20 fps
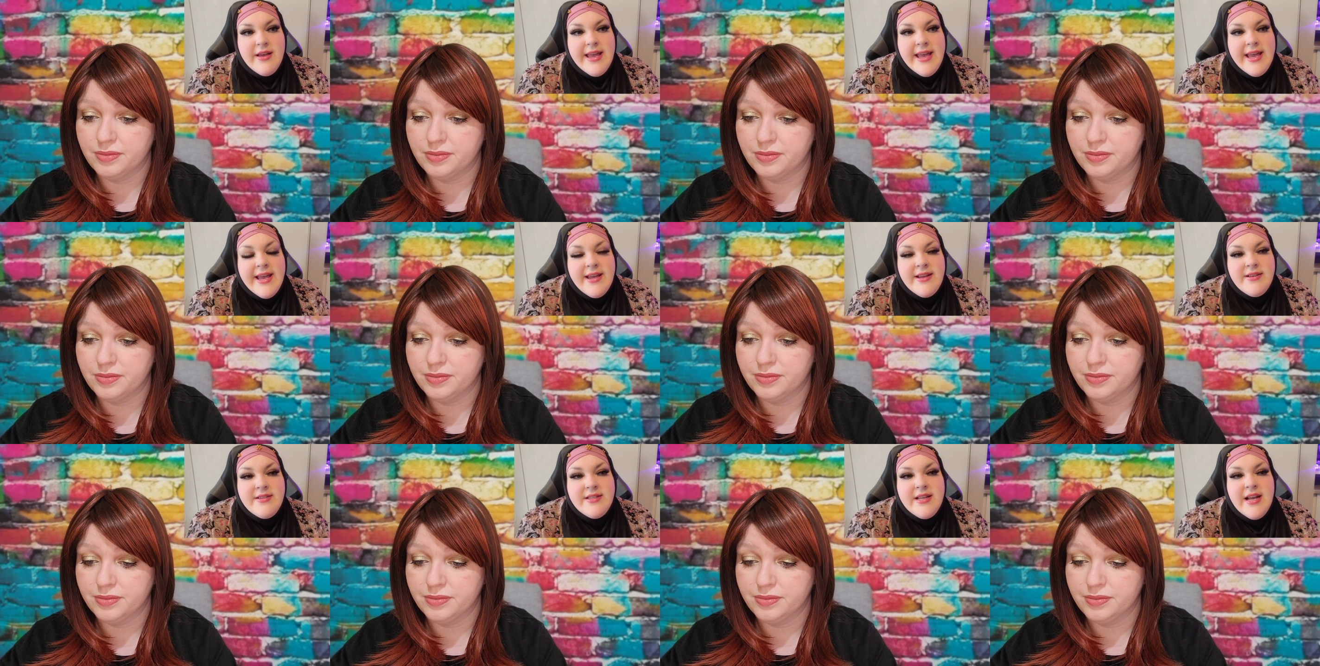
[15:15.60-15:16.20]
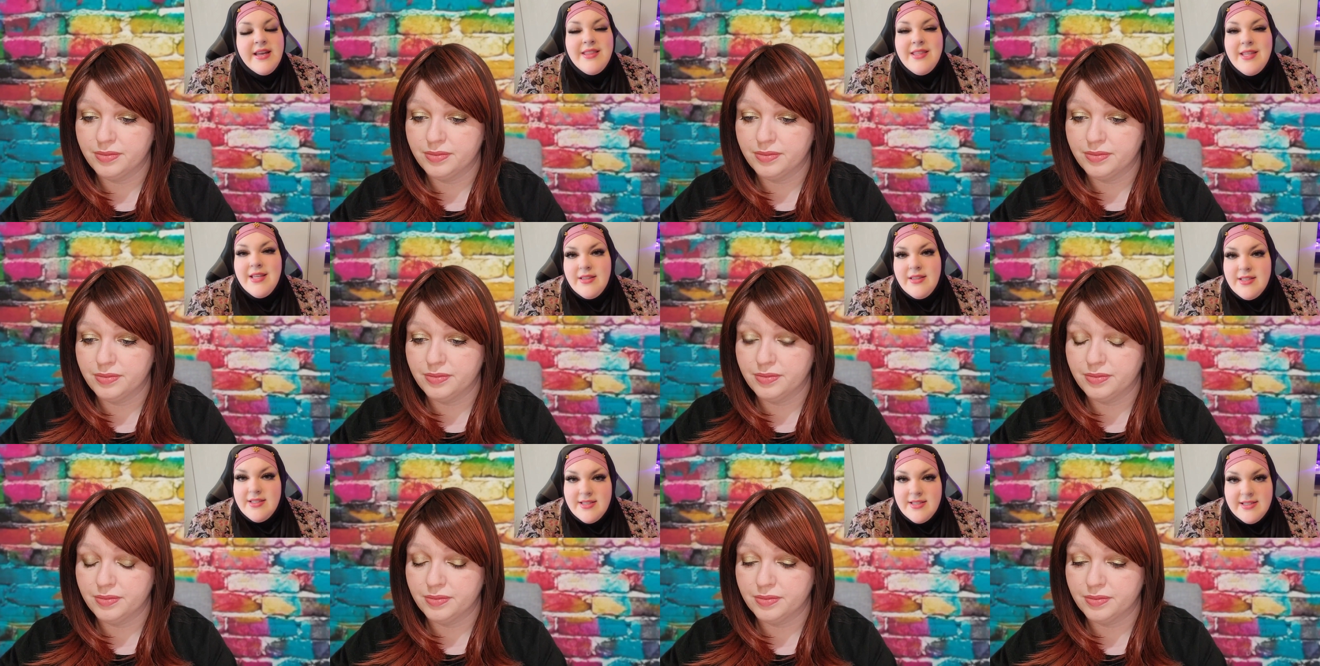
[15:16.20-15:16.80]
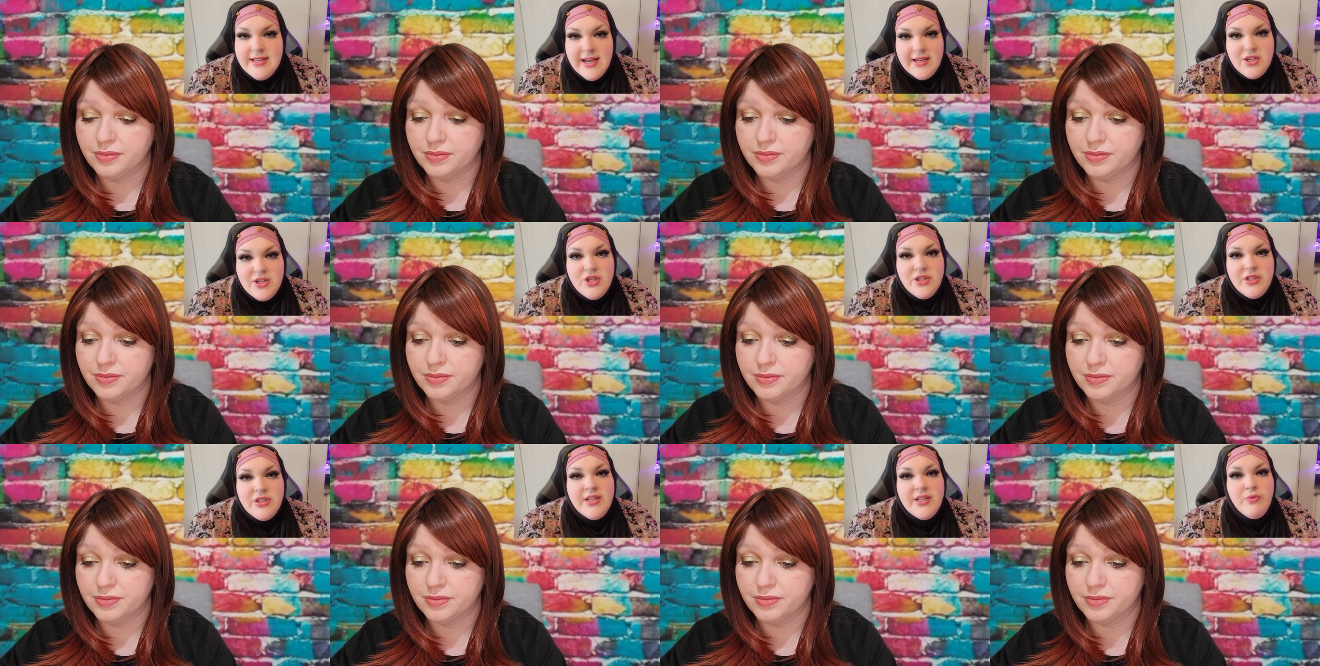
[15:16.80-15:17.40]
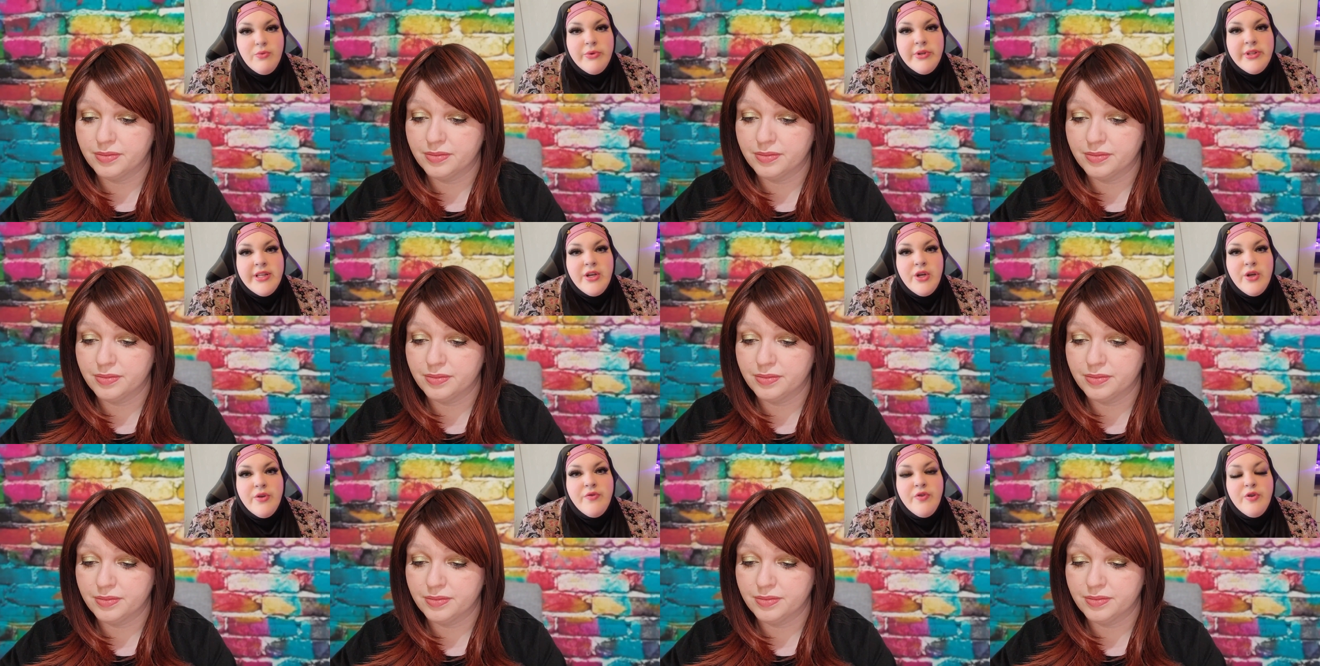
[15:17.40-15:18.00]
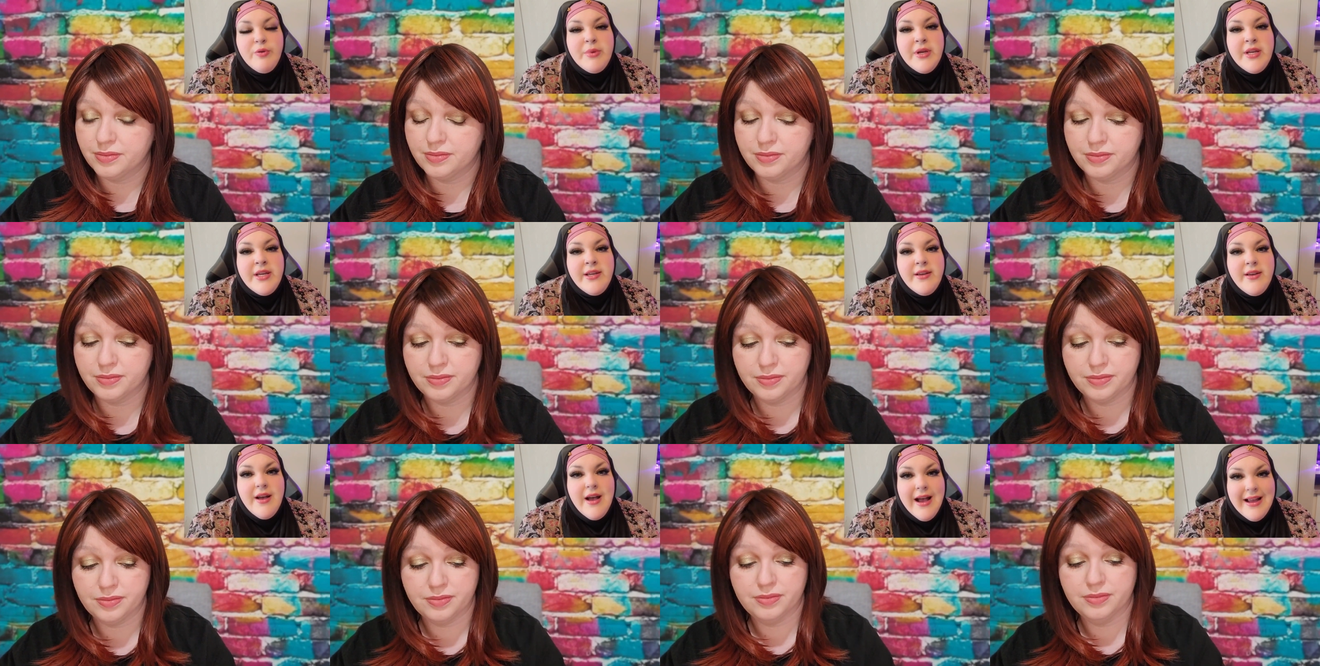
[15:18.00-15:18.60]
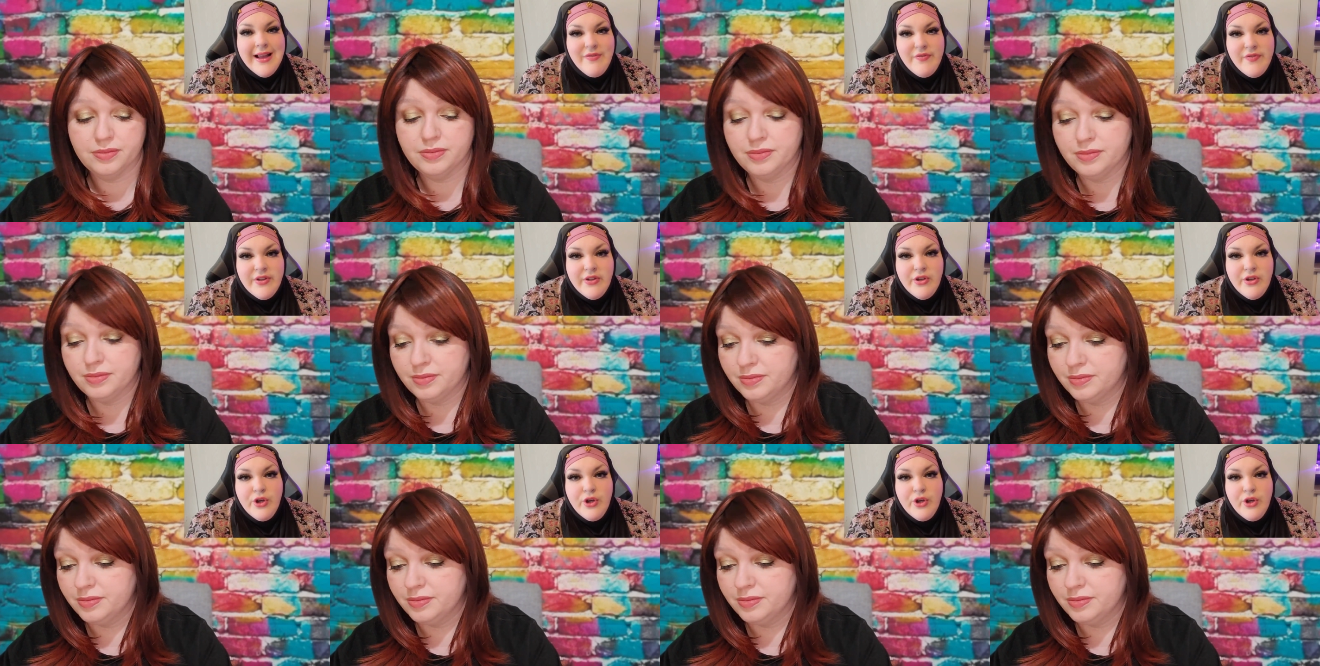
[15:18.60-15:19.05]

Speaker 1: And I think this is actually really good for me. I feel